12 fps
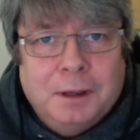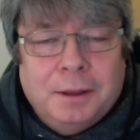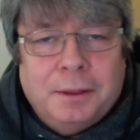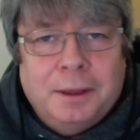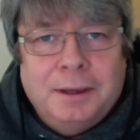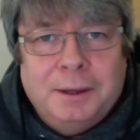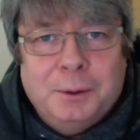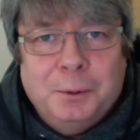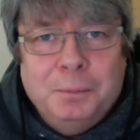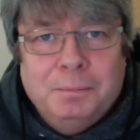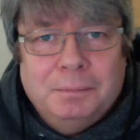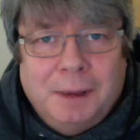Thank
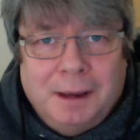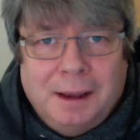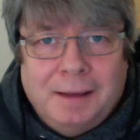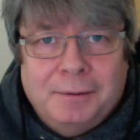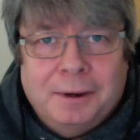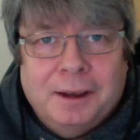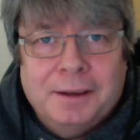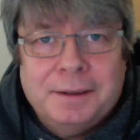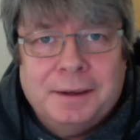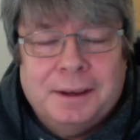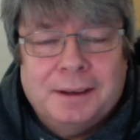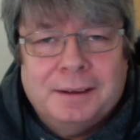you, and have a
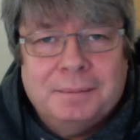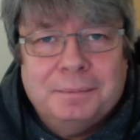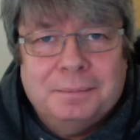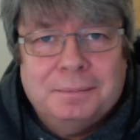nice day.